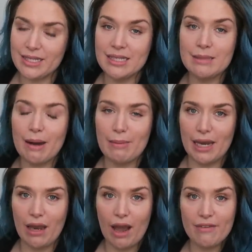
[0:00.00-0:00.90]
This is about
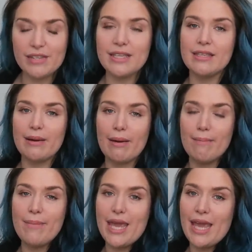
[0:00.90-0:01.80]
my life. This is
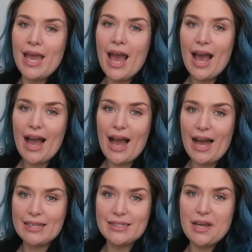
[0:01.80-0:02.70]
about me
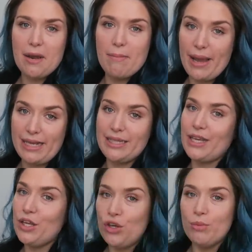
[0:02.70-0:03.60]
as an
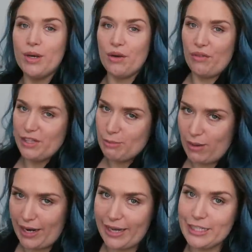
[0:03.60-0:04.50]
amazing human on this
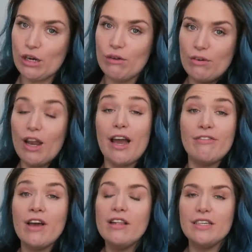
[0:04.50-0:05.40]
planet of life.